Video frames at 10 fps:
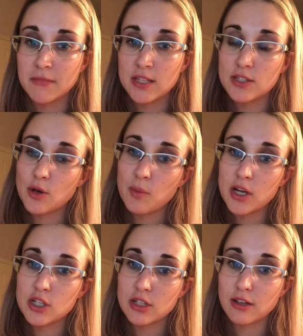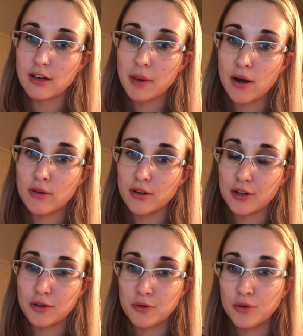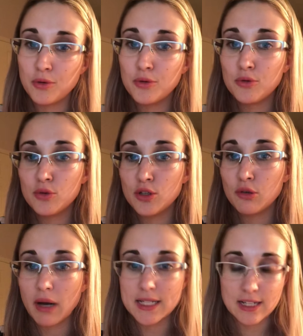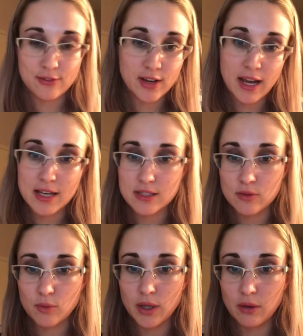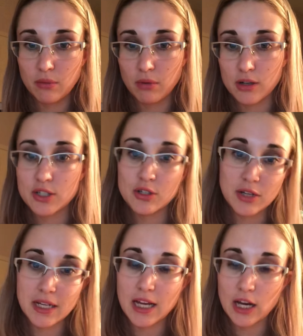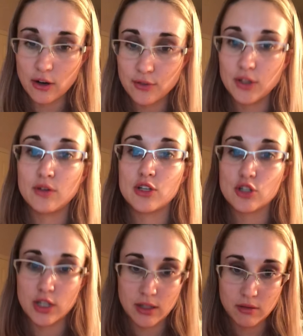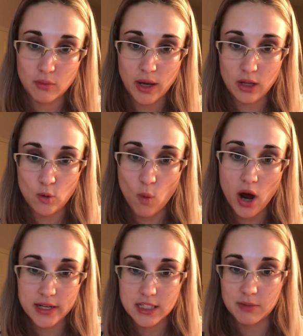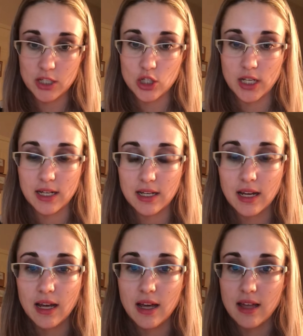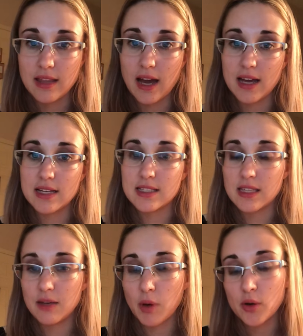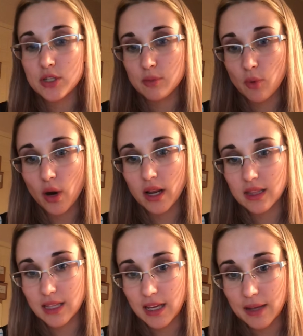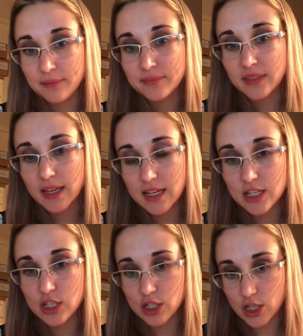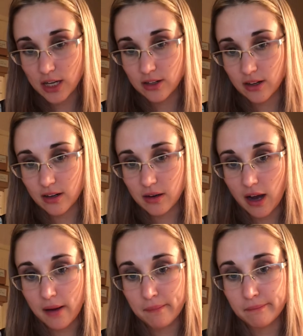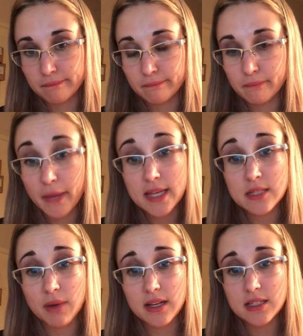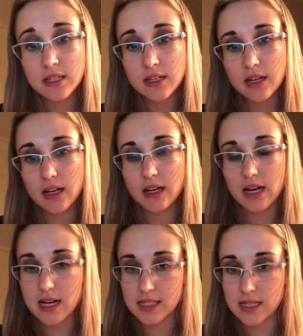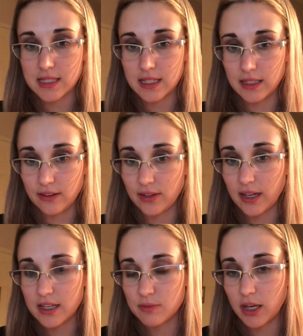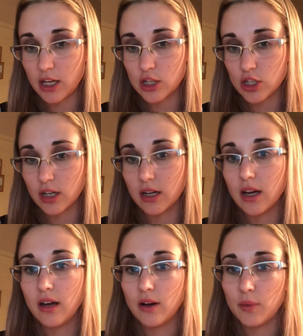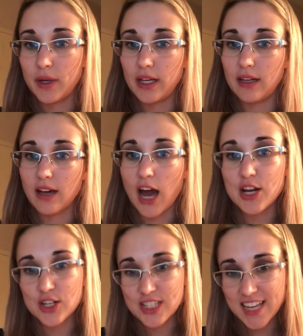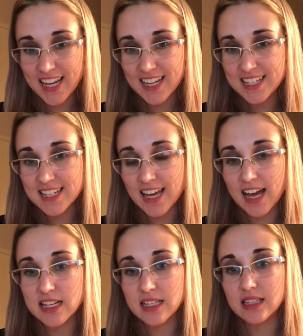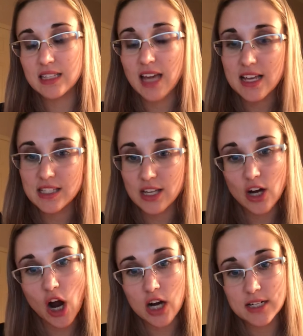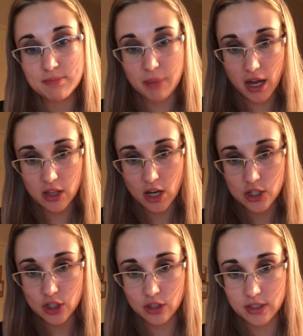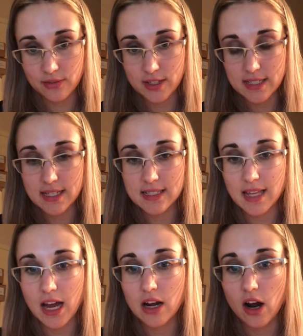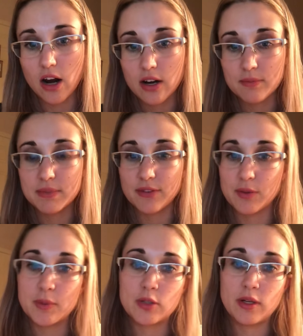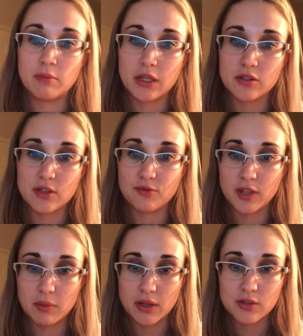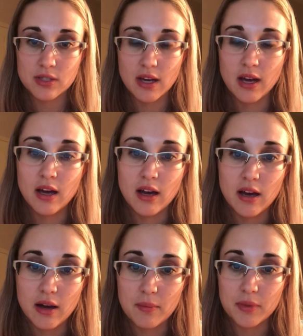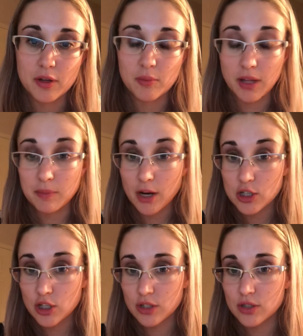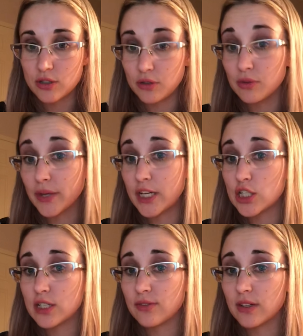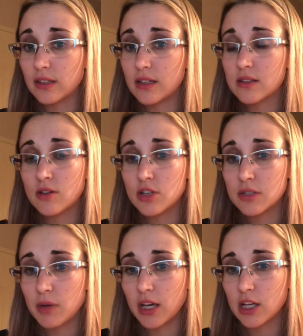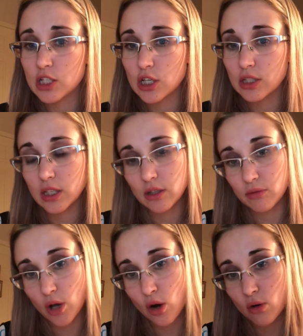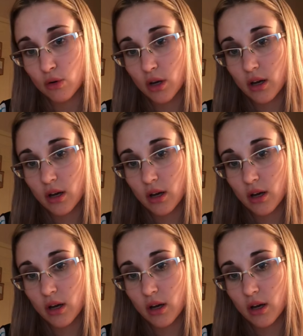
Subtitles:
so much about, who do you identify as. We are still going to care for you and treat you the way you want to be treated. That is the most important thing in gender-based medicine and in assisted living, is making sure we understand that, yes, there are biological differences that are different between males and females. Their blood pressures do range differently, so just making sure that you know